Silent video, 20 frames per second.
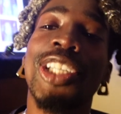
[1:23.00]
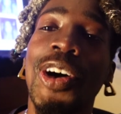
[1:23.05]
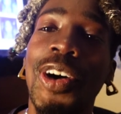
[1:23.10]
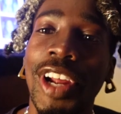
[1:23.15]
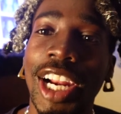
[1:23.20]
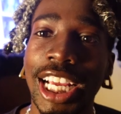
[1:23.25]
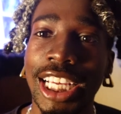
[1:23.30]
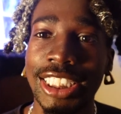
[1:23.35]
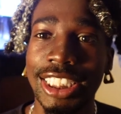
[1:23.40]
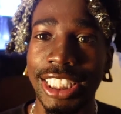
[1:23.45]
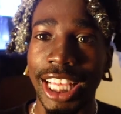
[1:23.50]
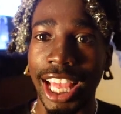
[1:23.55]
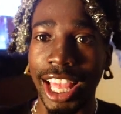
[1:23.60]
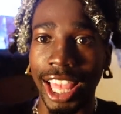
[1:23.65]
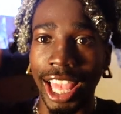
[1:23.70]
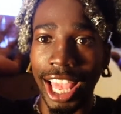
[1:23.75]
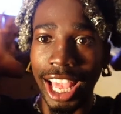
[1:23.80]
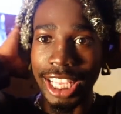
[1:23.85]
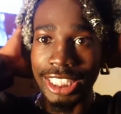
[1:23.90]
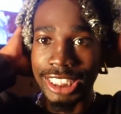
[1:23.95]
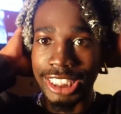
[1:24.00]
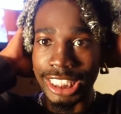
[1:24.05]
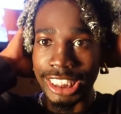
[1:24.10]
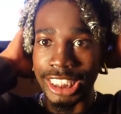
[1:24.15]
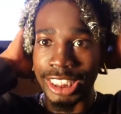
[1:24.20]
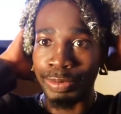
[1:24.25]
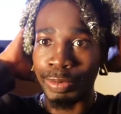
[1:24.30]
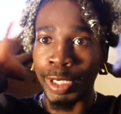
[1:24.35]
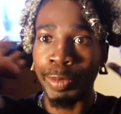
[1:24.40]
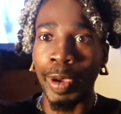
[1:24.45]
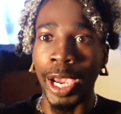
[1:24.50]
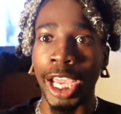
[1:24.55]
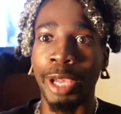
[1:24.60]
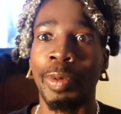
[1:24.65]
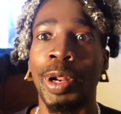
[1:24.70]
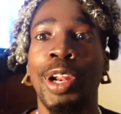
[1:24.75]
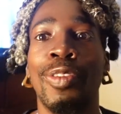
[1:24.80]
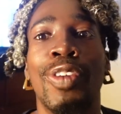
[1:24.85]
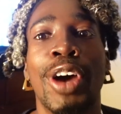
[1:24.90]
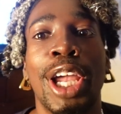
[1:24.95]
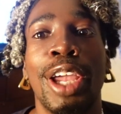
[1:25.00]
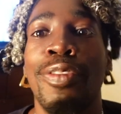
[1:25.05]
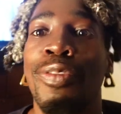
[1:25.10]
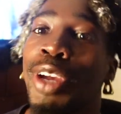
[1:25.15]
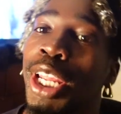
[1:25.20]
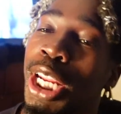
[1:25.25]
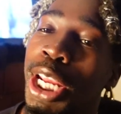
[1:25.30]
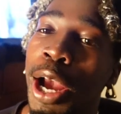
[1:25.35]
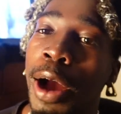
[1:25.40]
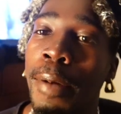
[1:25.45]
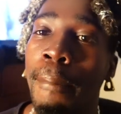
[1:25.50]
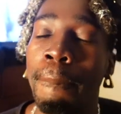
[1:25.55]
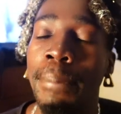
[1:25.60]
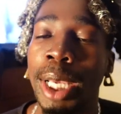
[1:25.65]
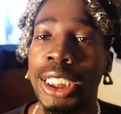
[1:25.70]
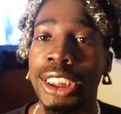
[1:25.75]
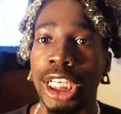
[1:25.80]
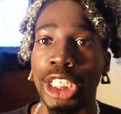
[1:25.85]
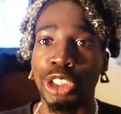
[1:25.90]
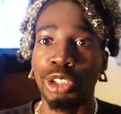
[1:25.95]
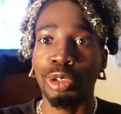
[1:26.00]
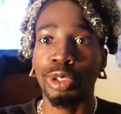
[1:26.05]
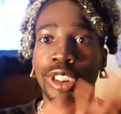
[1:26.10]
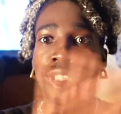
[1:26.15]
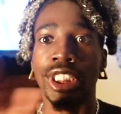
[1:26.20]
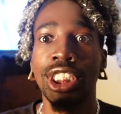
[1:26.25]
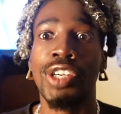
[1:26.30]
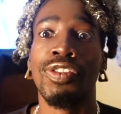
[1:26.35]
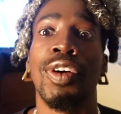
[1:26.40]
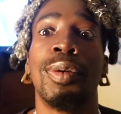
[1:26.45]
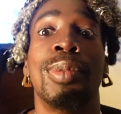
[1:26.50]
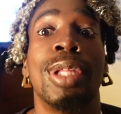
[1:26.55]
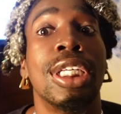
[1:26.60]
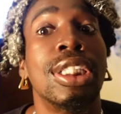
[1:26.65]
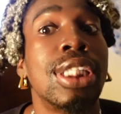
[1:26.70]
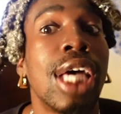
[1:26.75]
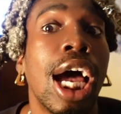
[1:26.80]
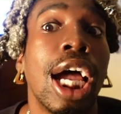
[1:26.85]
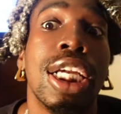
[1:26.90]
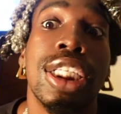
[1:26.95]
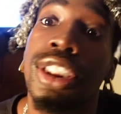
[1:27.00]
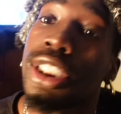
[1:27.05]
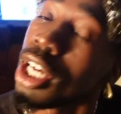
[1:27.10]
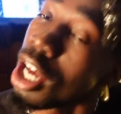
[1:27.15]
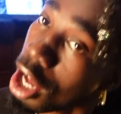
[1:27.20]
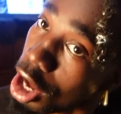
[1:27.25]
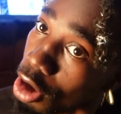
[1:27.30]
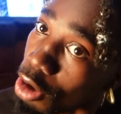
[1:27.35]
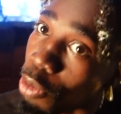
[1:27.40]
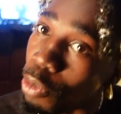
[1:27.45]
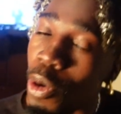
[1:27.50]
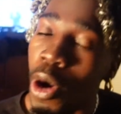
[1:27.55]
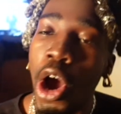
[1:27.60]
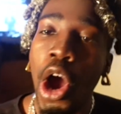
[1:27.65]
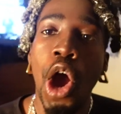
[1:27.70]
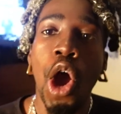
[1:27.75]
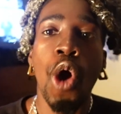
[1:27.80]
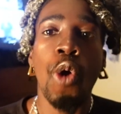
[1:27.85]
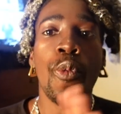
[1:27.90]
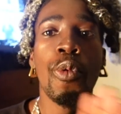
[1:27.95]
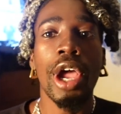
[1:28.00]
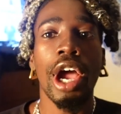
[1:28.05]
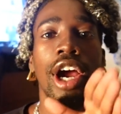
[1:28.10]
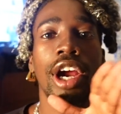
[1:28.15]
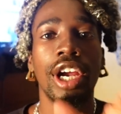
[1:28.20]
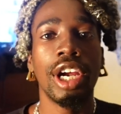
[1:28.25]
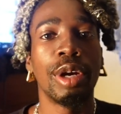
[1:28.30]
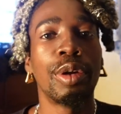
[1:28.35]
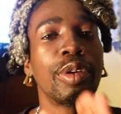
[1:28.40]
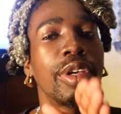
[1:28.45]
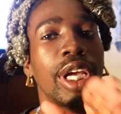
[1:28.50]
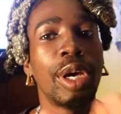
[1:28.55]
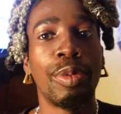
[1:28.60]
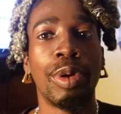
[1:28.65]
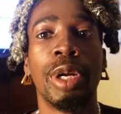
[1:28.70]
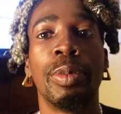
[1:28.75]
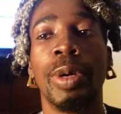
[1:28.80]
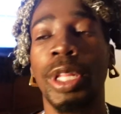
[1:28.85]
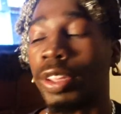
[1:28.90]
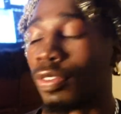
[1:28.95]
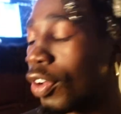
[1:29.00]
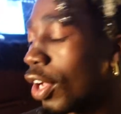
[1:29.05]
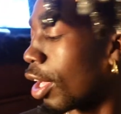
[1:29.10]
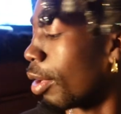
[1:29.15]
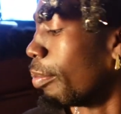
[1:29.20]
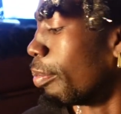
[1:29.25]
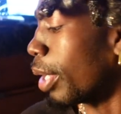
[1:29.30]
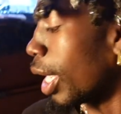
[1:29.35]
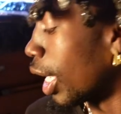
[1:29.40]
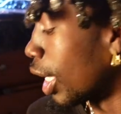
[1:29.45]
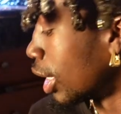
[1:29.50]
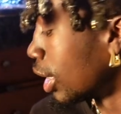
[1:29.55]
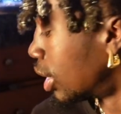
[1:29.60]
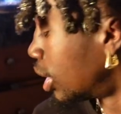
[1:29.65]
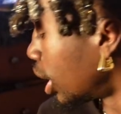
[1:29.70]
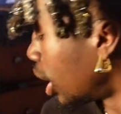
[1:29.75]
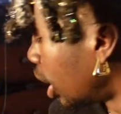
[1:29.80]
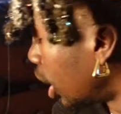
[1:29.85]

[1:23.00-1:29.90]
going on, Insane Gangs? This is me back in another fucking video, bitch. As you can see from the title, we are here again with a motherfucking Baddies